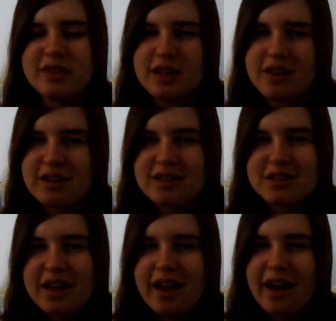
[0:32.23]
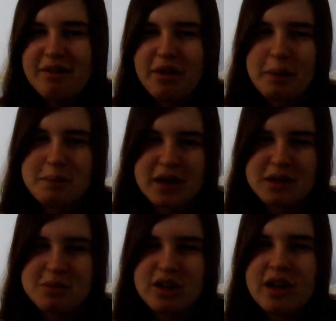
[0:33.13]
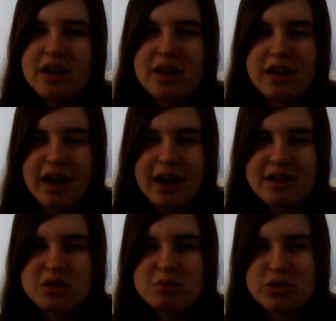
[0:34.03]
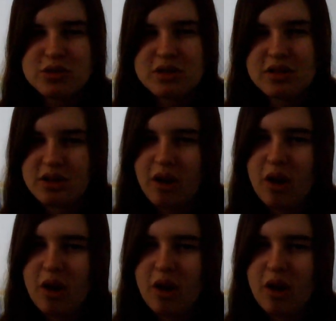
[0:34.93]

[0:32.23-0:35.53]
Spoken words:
like, it doesn't have that many, but it has most of the